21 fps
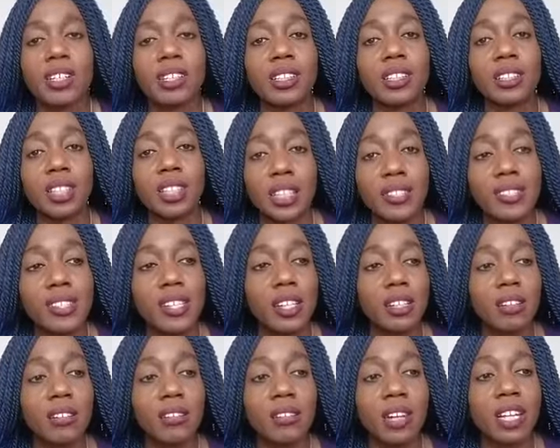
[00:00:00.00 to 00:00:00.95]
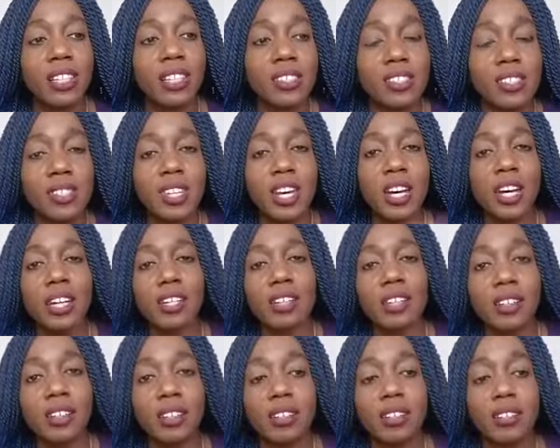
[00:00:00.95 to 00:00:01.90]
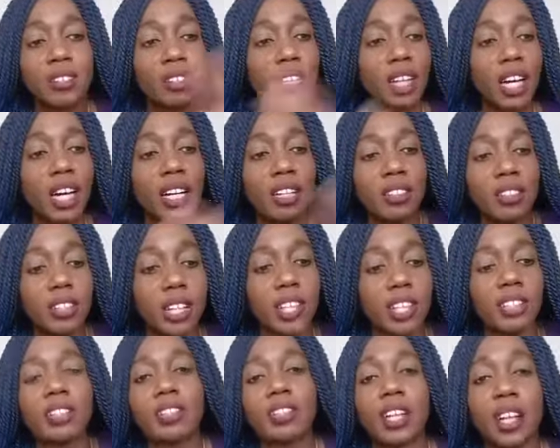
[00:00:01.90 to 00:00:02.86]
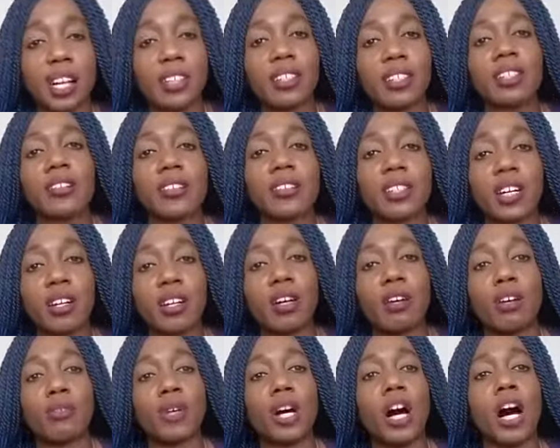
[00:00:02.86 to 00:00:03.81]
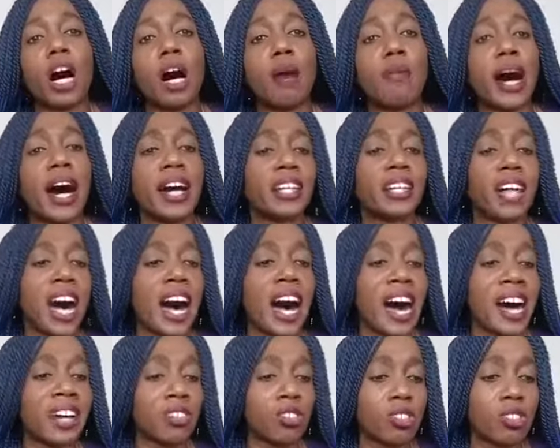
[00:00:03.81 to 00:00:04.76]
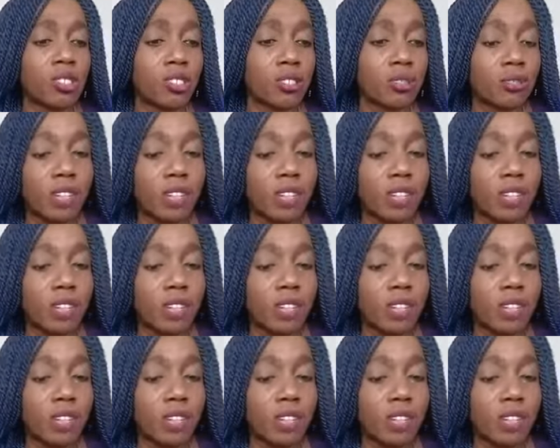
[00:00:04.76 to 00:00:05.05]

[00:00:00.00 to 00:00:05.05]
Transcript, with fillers: And that's it. And it's done. Done, done, done. Instead of, oh my gosh,